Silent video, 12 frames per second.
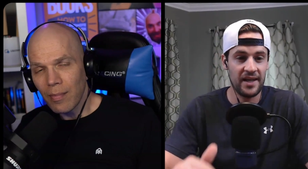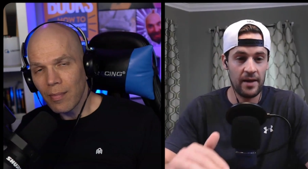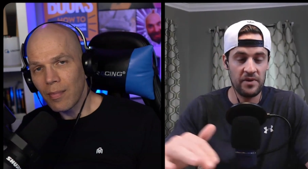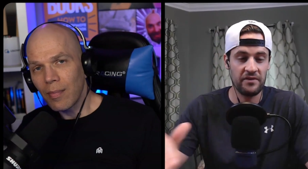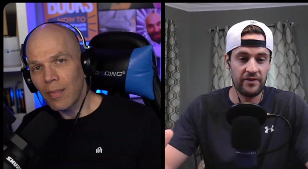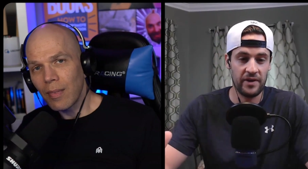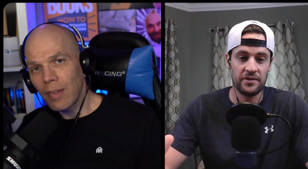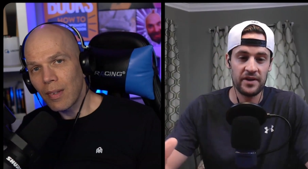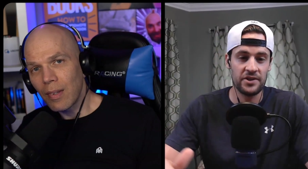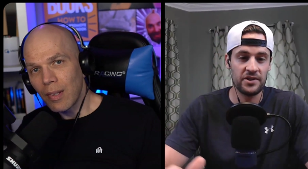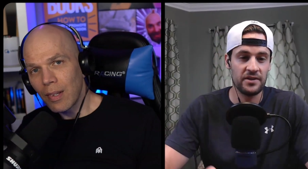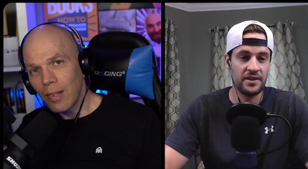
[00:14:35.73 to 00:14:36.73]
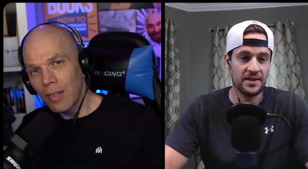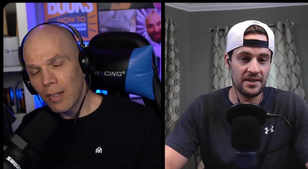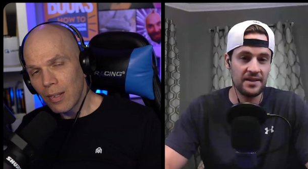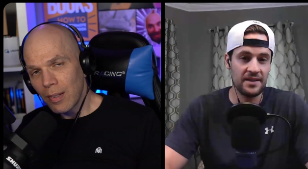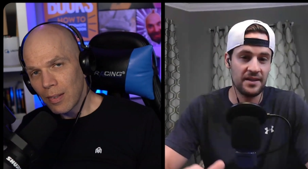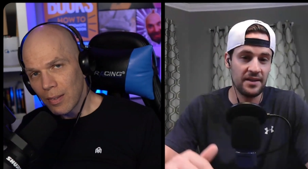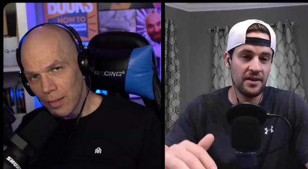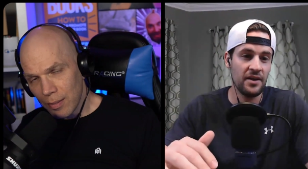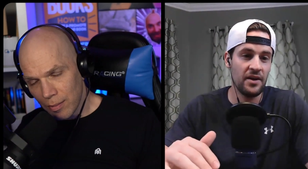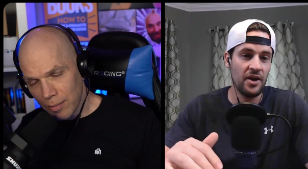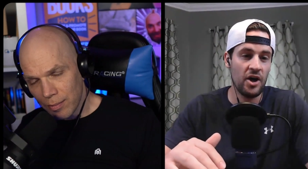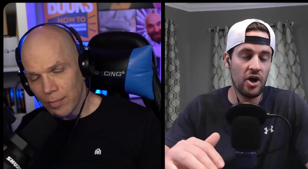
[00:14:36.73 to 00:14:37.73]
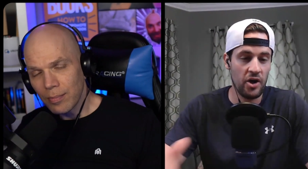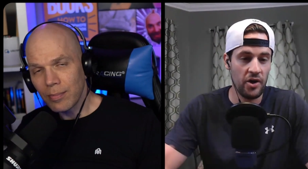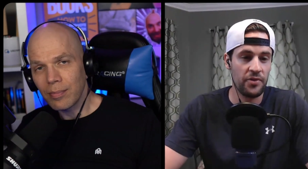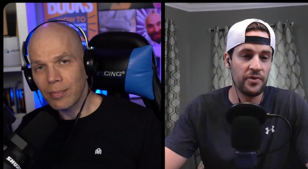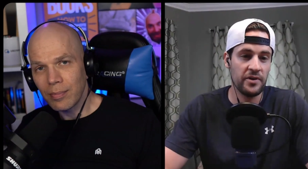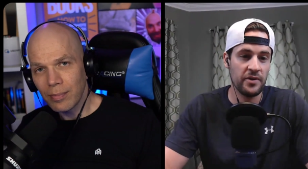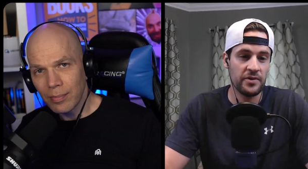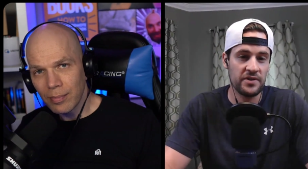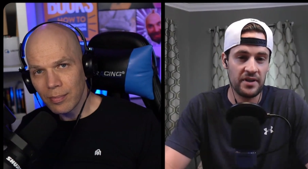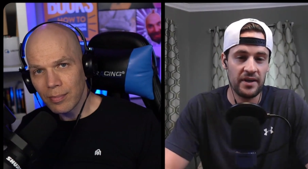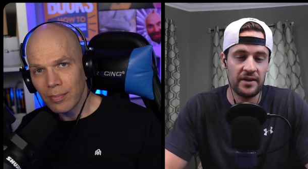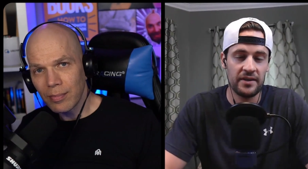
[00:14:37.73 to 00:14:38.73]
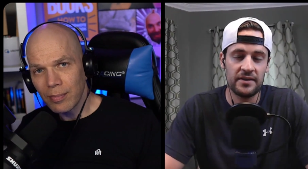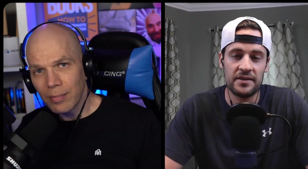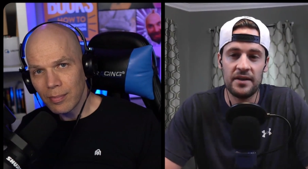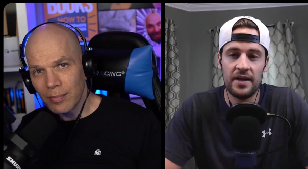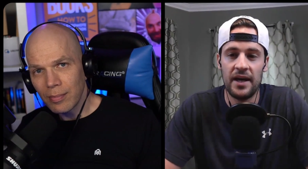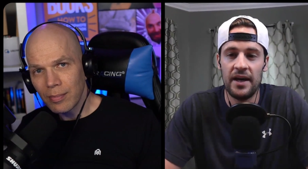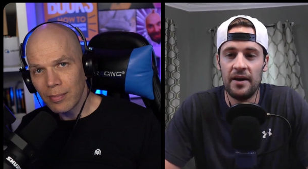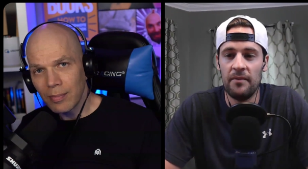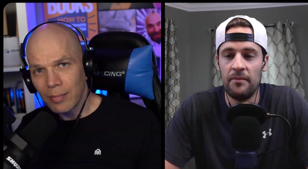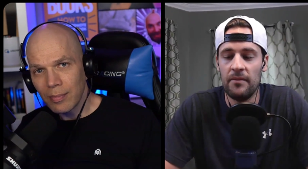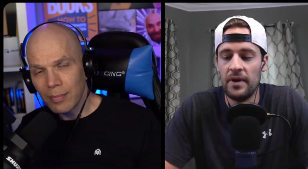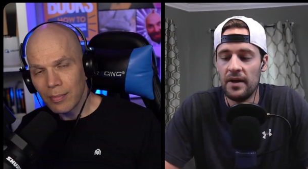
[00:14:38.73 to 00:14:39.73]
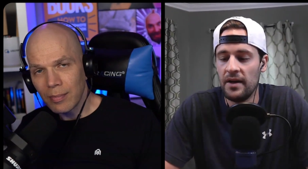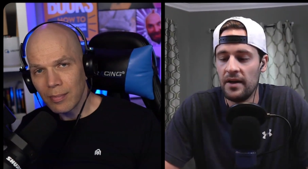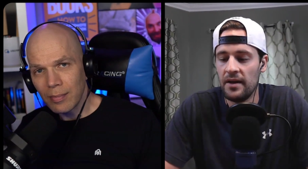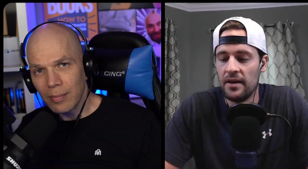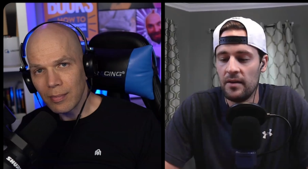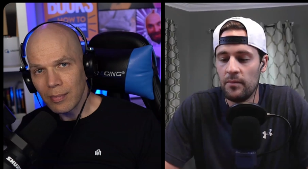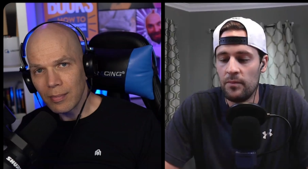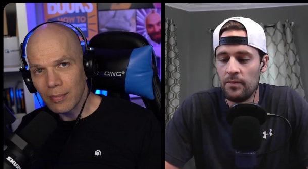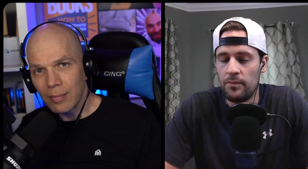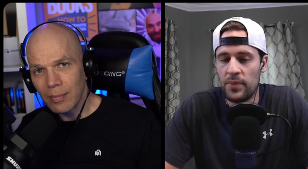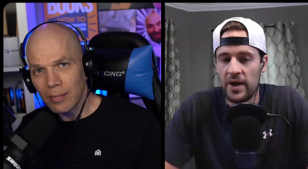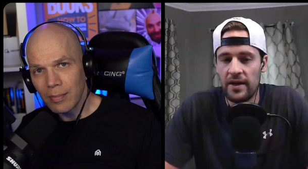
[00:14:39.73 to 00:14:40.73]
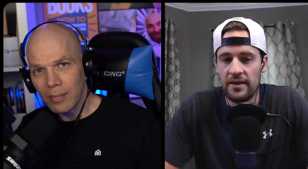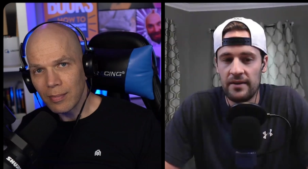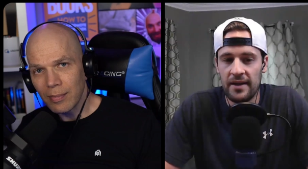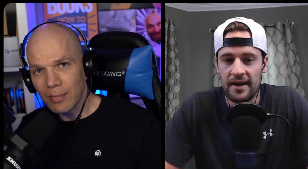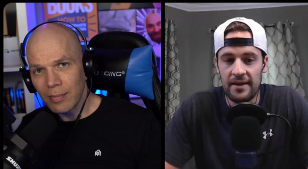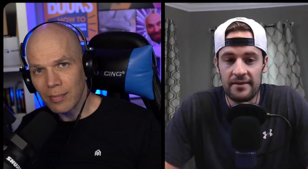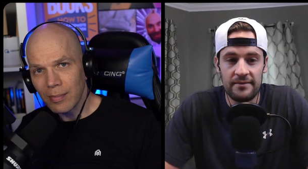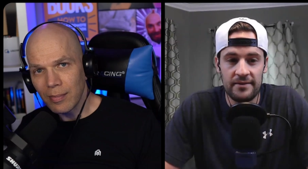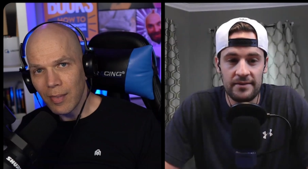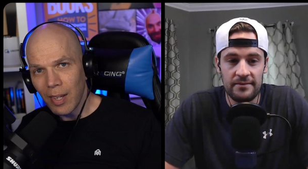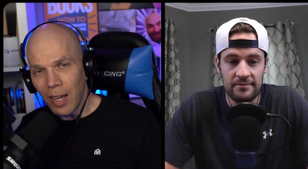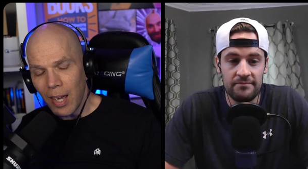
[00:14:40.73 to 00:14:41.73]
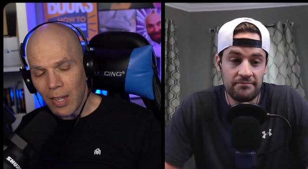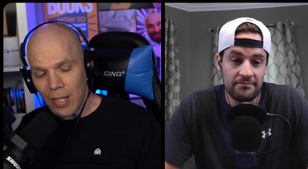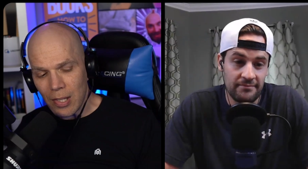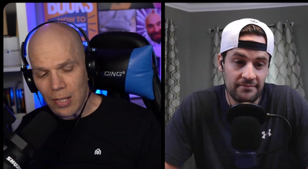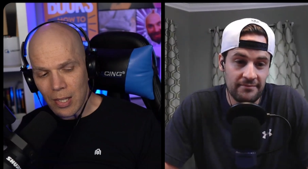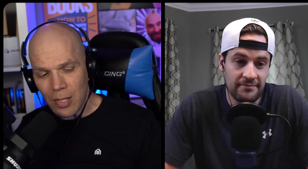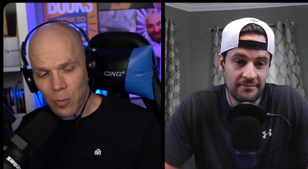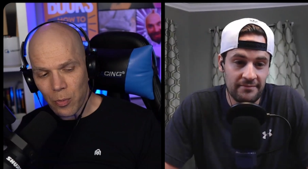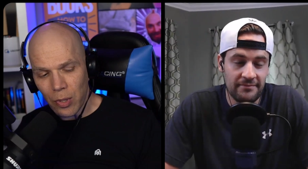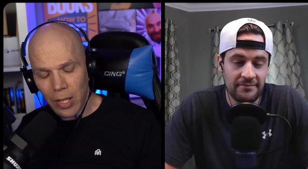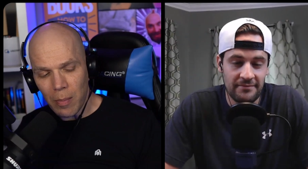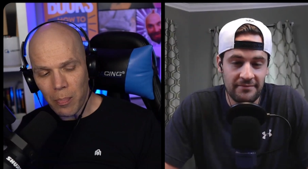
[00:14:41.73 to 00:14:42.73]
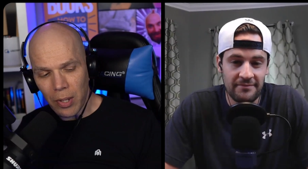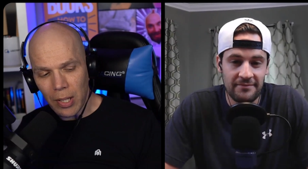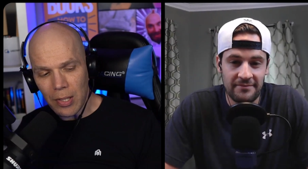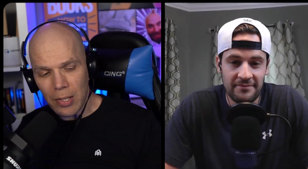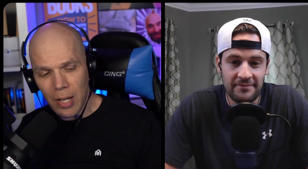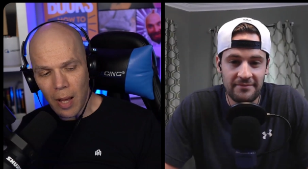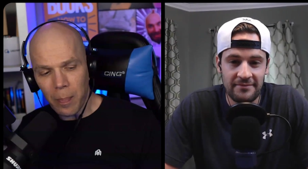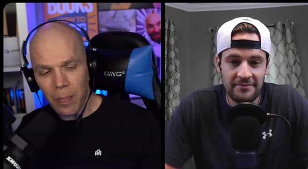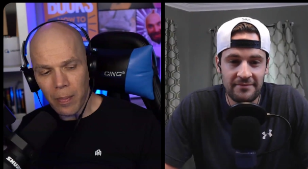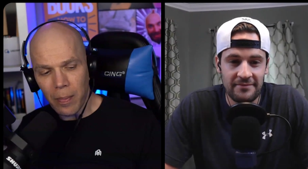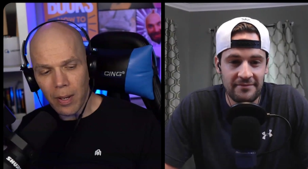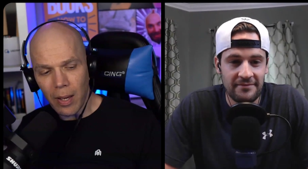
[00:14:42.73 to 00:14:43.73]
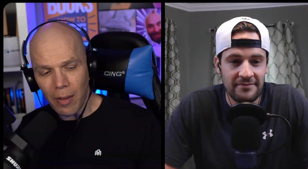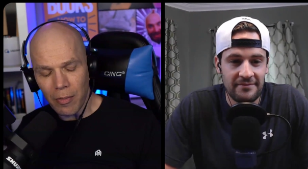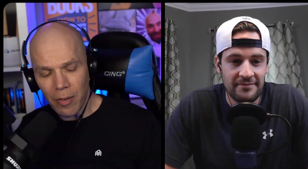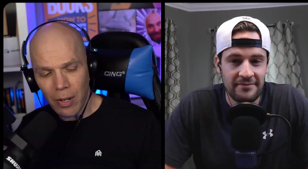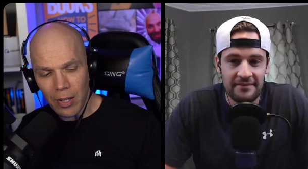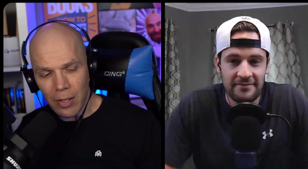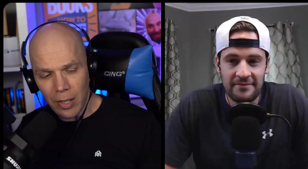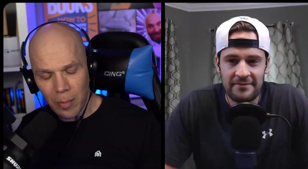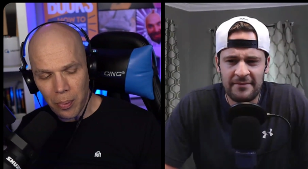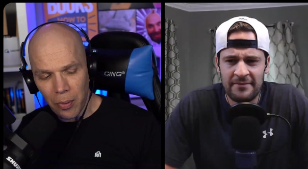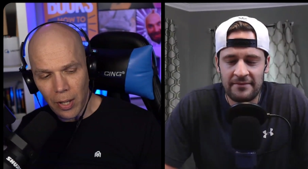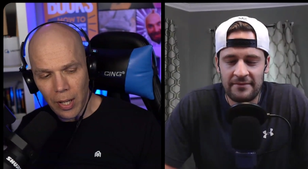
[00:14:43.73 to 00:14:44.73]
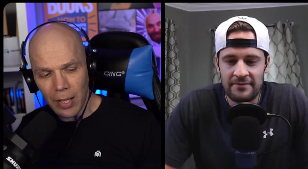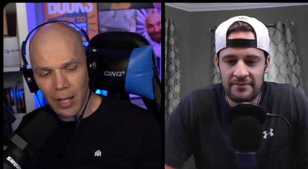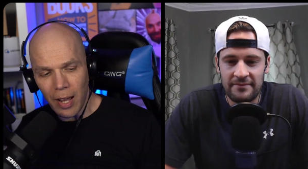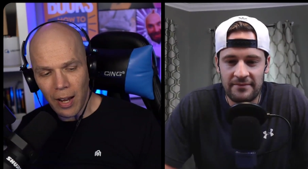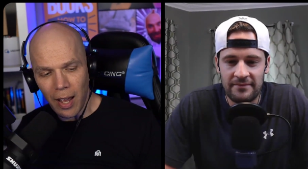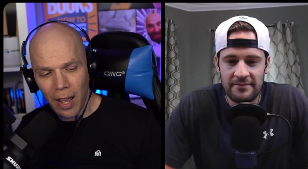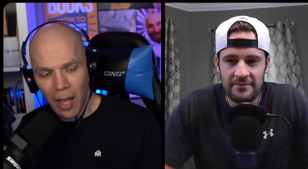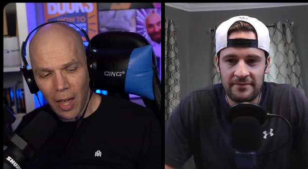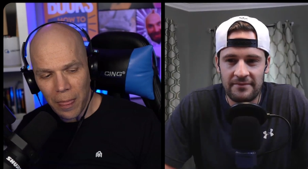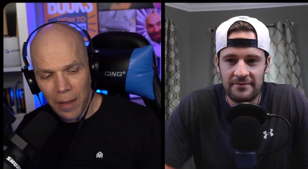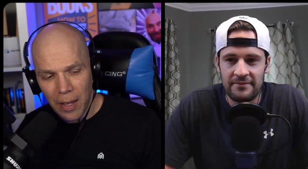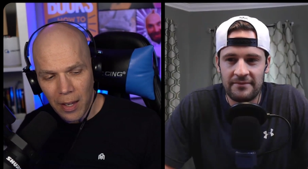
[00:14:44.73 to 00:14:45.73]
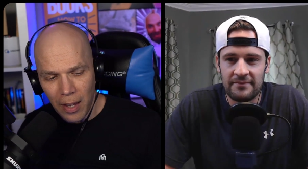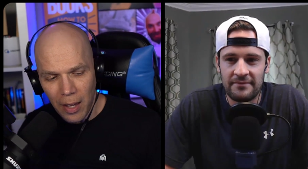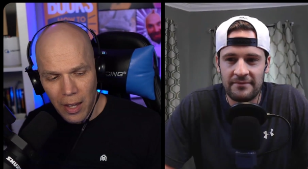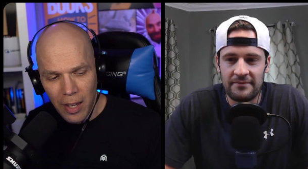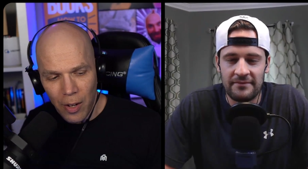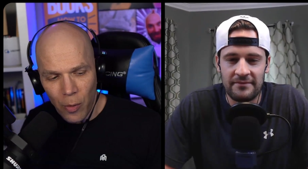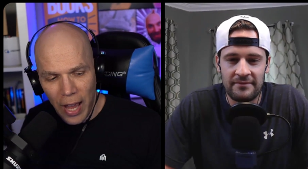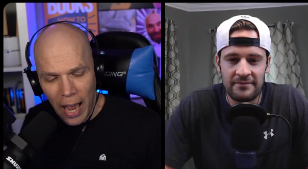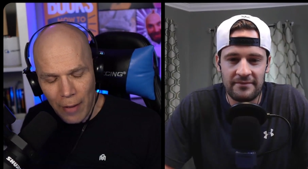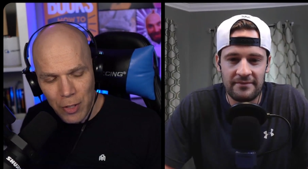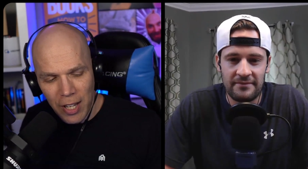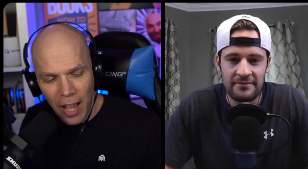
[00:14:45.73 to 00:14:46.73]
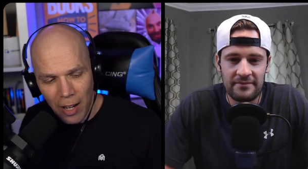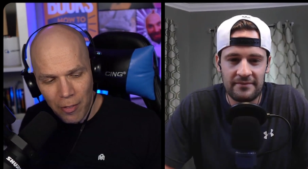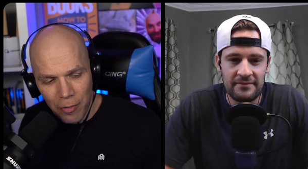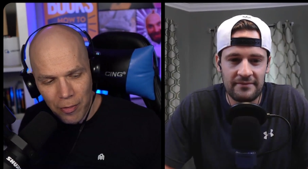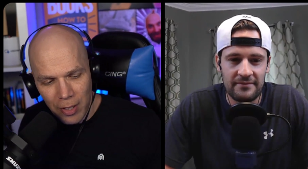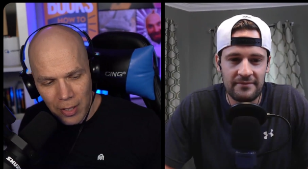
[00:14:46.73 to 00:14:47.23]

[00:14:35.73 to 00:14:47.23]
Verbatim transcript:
Speaker 1: say it gave me the foundation, because it did all 3 of those things. But yeah.
Speaker 2: This really brings up a very good point. And I think we have to kind of